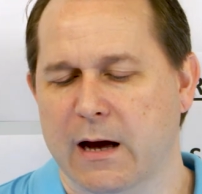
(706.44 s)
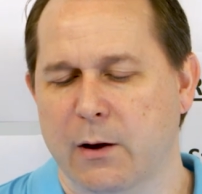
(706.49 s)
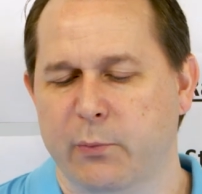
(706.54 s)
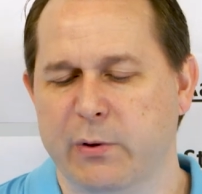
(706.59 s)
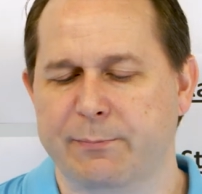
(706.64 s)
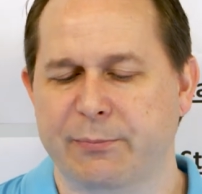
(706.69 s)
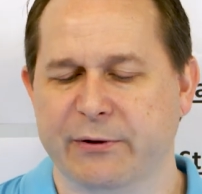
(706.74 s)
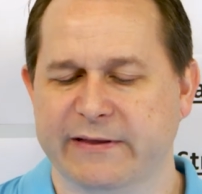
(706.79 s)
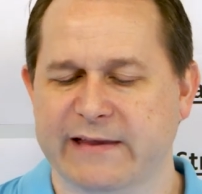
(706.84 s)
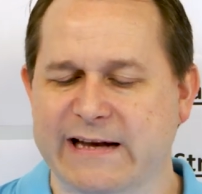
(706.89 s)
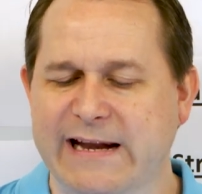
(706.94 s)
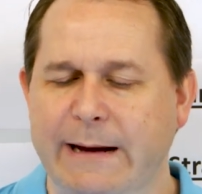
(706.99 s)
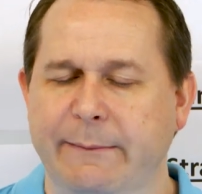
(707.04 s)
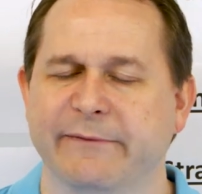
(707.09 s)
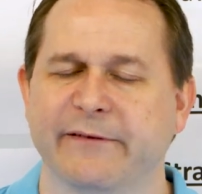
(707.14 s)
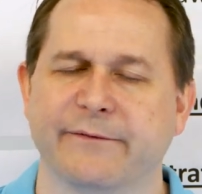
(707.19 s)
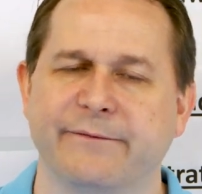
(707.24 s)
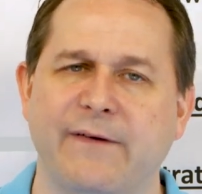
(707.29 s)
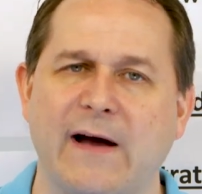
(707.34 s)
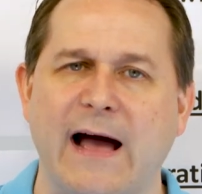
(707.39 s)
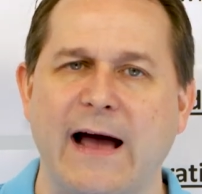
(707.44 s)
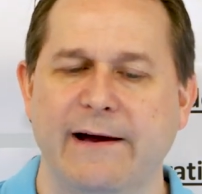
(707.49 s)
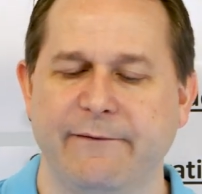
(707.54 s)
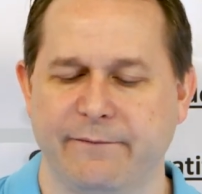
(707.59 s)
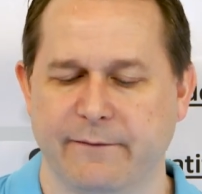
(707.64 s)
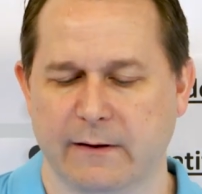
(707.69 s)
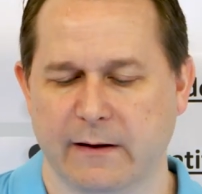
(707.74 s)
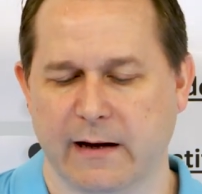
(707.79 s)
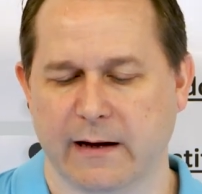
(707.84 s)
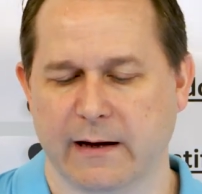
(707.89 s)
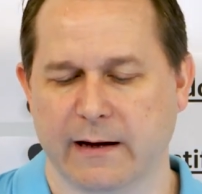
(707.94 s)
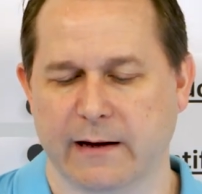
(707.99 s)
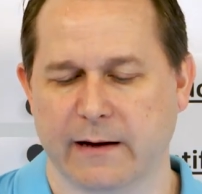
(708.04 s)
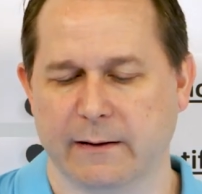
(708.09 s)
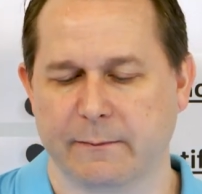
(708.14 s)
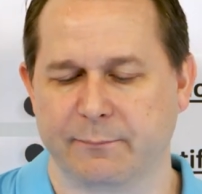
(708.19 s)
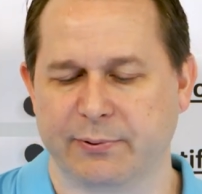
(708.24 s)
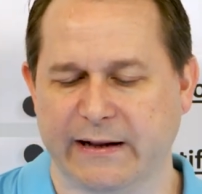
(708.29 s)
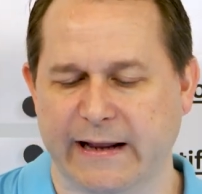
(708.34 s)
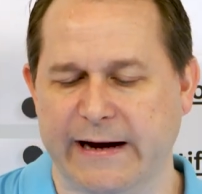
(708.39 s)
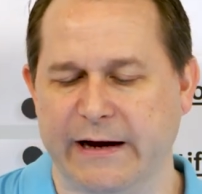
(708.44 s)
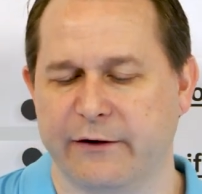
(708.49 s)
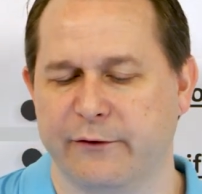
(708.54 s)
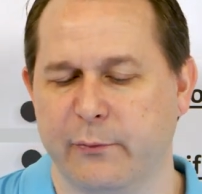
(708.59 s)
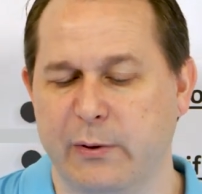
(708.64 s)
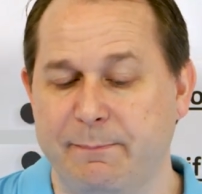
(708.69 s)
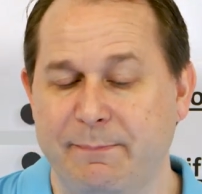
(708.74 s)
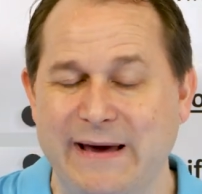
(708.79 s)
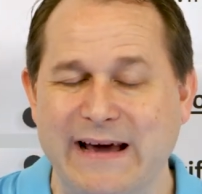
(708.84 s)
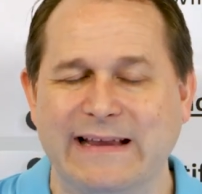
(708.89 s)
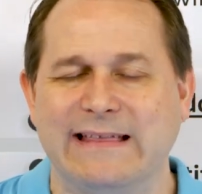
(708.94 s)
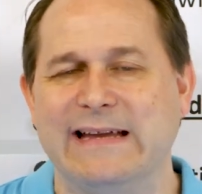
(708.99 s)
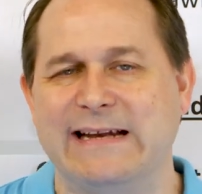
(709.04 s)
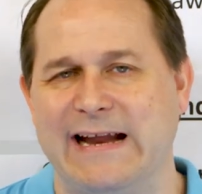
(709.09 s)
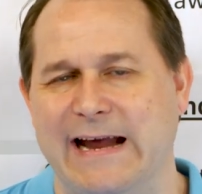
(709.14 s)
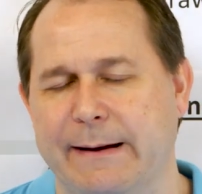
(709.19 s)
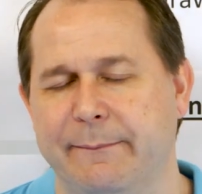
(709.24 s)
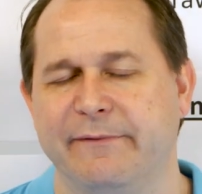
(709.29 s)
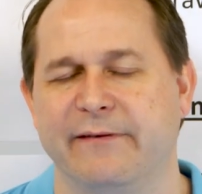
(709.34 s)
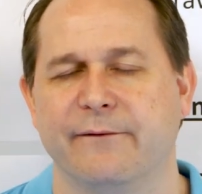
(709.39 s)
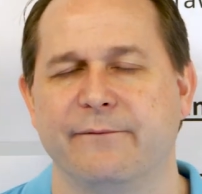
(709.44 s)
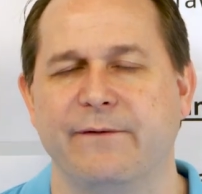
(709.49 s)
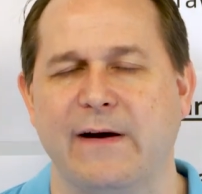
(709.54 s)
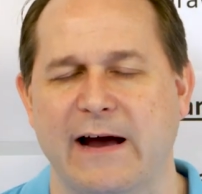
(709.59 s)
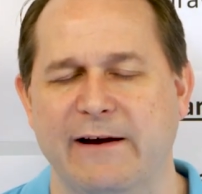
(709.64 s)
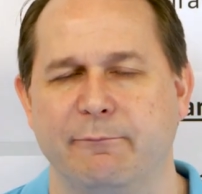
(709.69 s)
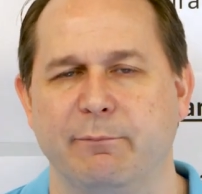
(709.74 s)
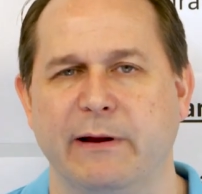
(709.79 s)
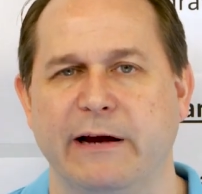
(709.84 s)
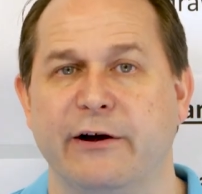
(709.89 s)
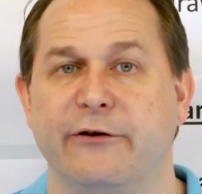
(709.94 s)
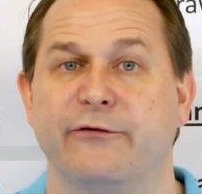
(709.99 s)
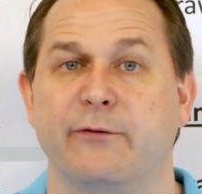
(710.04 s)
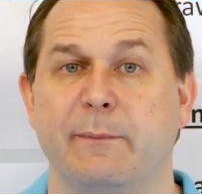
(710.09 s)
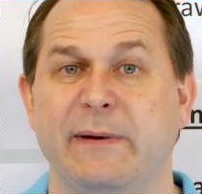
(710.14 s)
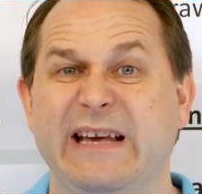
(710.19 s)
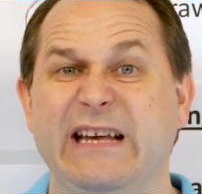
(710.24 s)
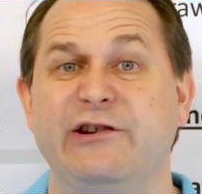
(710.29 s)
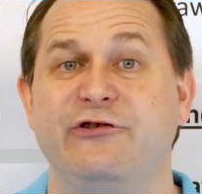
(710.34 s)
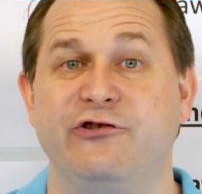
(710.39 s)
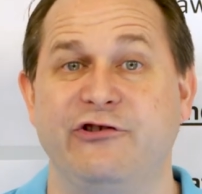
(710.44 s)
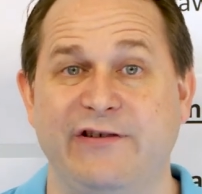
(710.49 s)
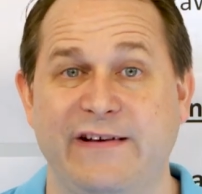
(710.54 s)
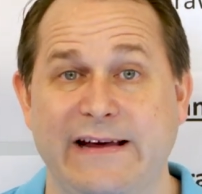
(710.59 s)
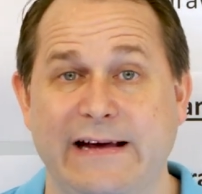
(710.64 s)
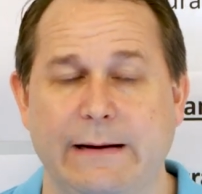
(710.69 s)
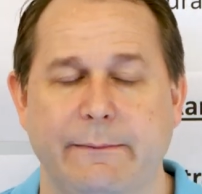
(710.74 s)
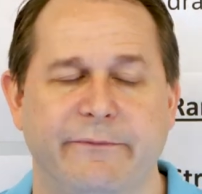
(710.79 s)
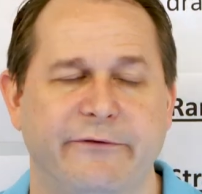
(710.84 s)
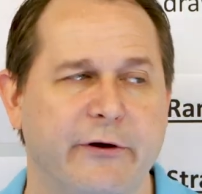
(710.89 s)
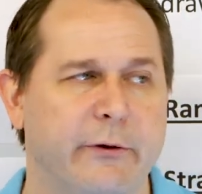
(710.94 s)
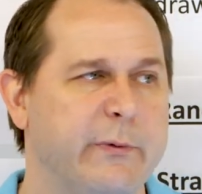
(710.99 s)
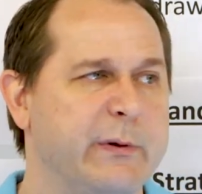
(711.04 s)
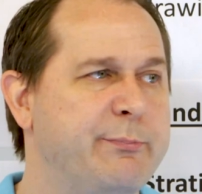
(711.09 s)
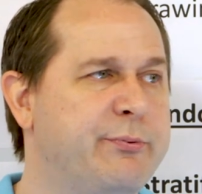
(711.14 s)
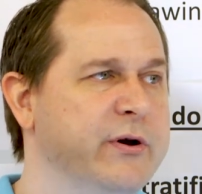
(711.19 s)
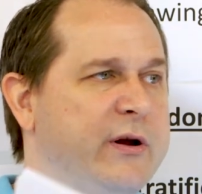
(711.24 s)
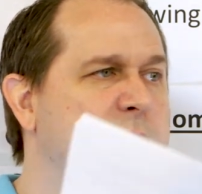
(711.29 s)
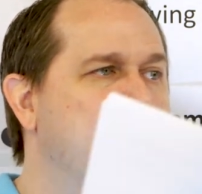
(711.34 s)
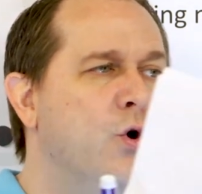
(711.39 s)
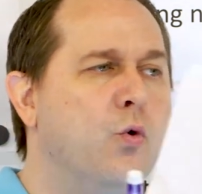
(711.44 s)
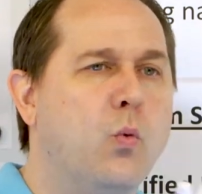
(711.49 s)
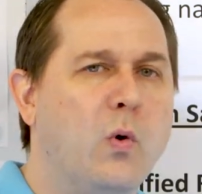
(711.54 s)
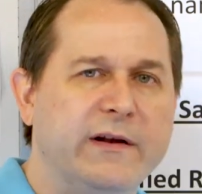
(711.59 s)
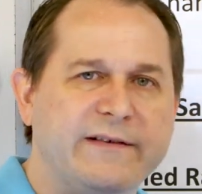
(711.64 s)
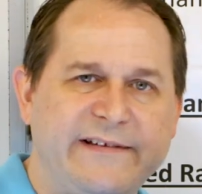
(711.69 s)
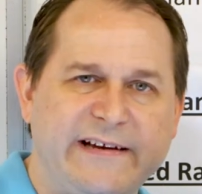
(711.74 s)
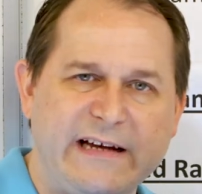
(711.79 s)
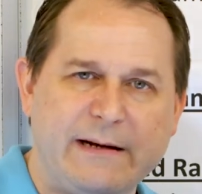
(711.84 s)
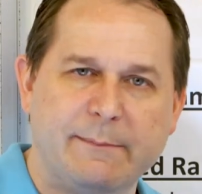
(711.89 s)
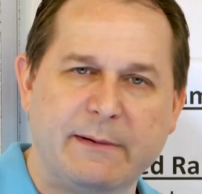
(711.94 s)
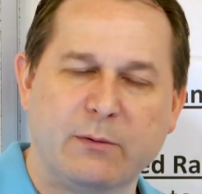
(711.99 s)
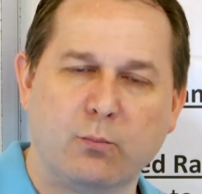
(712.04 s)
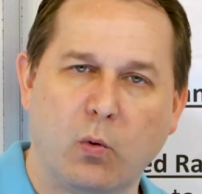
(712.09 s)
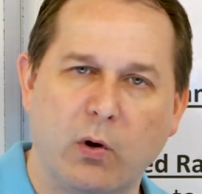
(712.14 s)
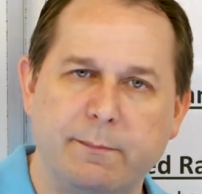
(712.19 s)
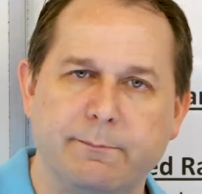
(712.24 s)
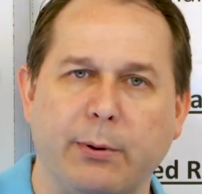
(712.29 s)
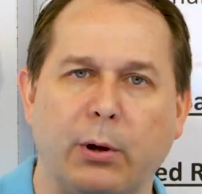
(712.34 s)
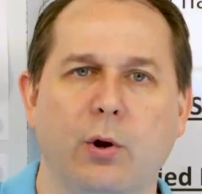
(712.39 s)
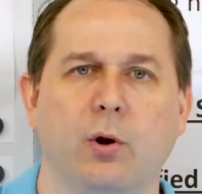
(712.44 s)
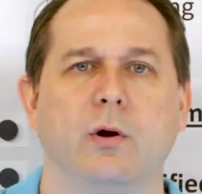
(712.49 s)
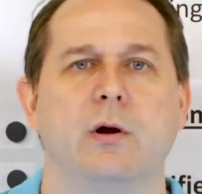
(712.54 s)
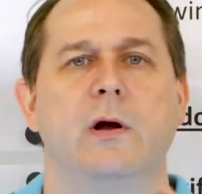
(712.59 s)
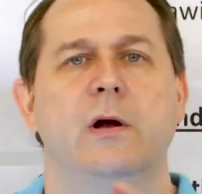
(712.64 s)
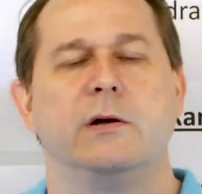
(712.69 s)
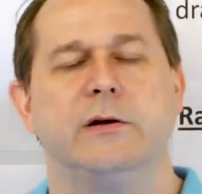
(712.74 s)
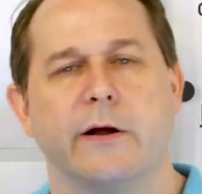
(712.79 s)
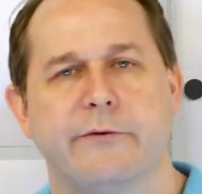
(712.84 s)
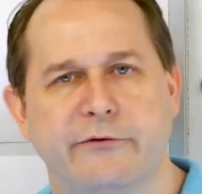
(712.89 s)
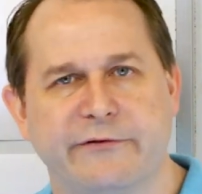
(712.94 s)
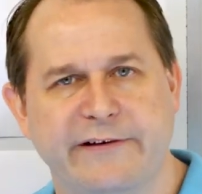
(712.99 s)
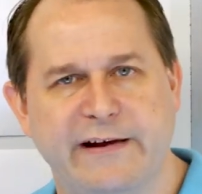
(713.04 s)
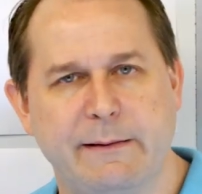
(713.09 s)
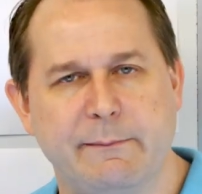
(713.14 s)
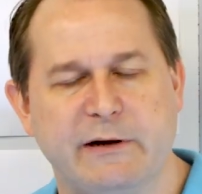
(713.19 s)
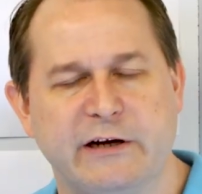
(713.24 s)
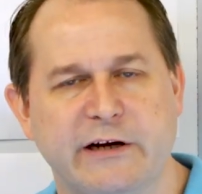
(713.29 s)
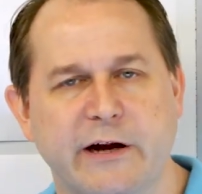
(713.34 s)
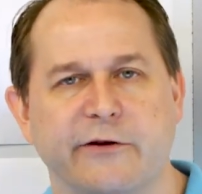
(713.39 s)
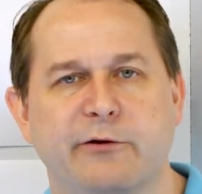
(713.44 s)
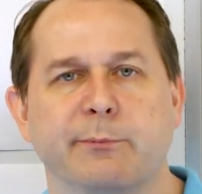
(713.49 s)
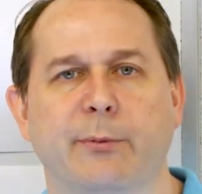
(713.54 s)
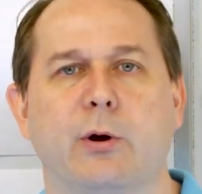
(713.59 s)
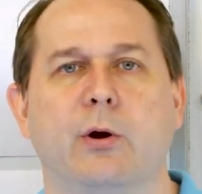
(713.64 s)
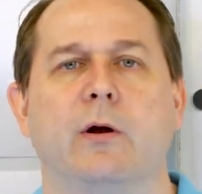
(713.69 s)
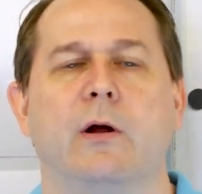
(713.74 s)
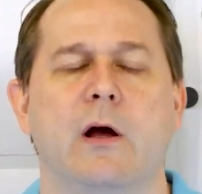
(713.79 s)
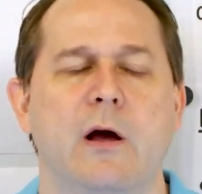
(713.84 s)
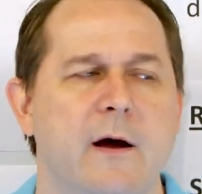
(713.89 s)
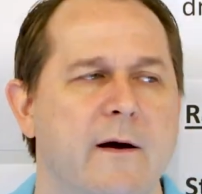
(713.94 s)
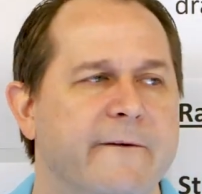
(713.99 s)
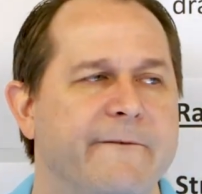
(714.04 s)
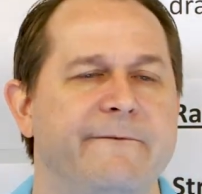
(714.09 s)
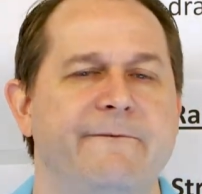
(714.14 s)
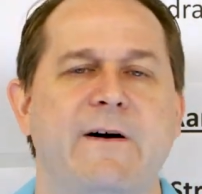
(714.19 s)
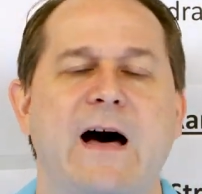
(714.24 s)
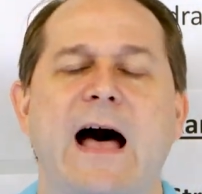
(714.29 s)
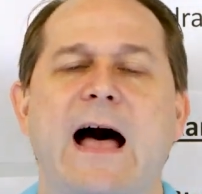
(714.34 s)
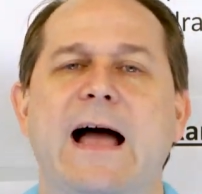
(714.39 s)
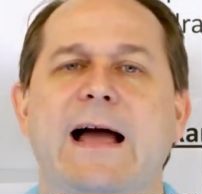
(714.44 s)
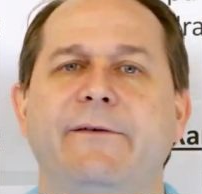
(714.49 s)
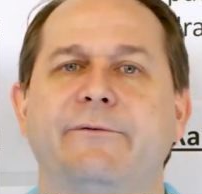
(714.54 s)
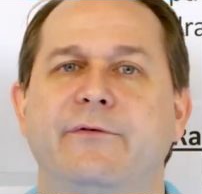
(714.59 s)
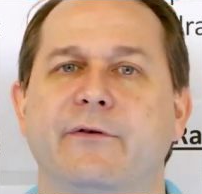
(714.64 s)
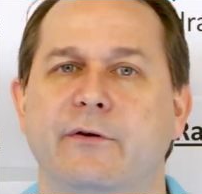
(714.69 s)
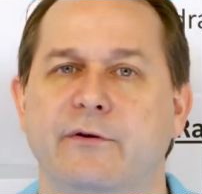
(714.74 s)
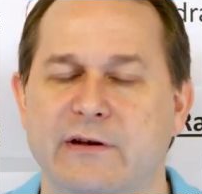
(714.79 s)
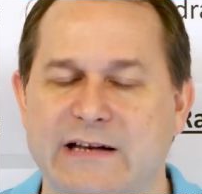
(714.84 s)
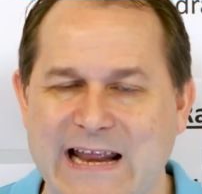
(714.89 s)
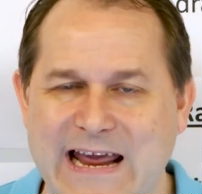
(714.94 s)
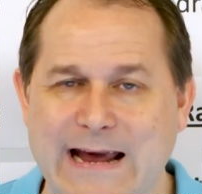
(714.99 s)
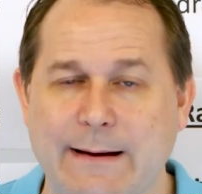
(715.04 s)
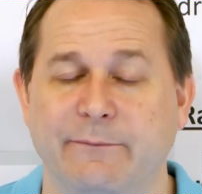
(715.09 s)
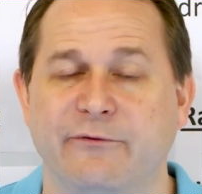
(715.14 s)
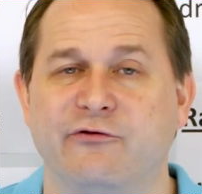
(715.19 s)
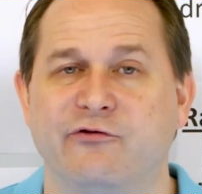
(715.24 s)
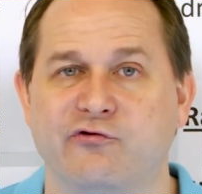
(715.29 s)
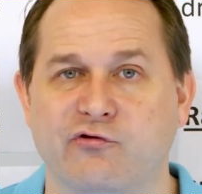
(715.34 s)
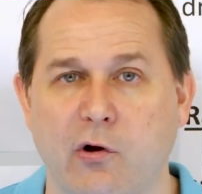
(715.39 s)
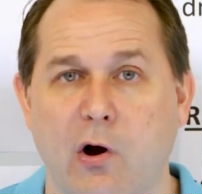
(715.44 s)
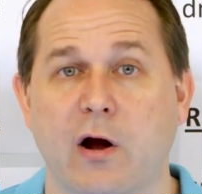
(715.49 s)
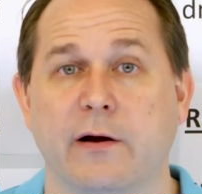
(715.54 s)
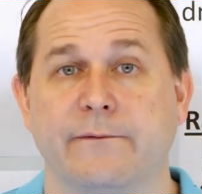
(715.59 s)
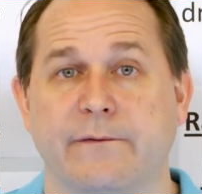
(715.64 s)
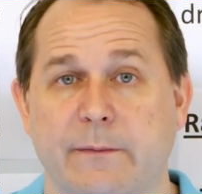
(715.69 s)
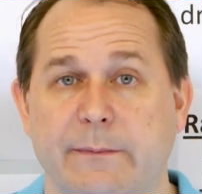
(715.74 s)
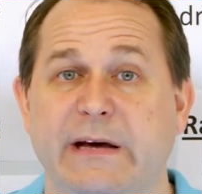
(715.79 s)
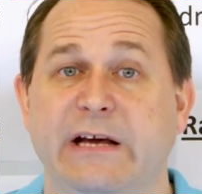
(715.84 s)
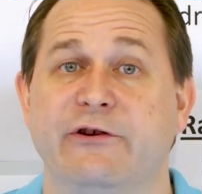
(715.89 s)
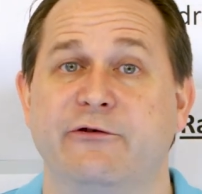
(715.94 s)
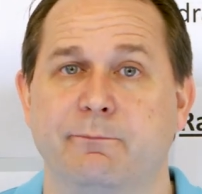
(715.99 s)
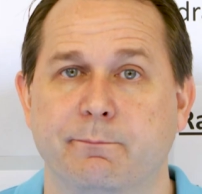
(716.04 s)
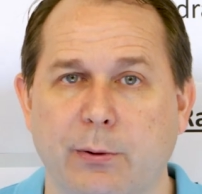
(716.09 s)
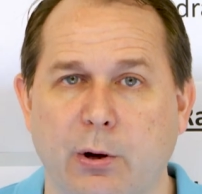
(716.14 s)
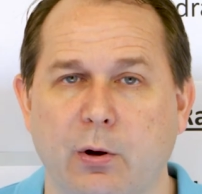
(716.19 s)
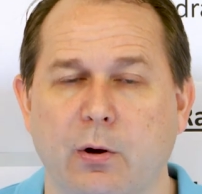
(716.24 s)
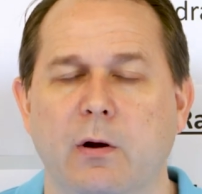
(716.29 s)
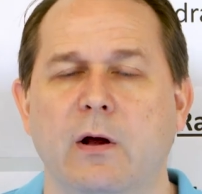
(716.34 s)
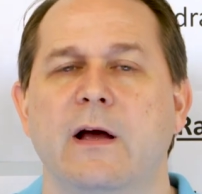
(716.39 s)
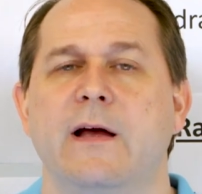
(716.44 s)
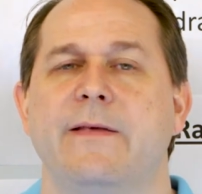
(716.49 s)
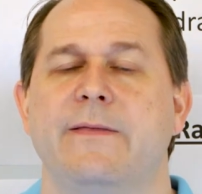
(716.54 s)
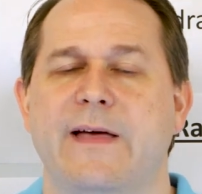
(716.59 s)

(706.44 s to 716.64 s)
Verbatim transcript: we put the names of 5 players, we picked the names of 5 players from each team. So we put one team in one bowl, another team in another bowl, 5 names drawn from each bowl.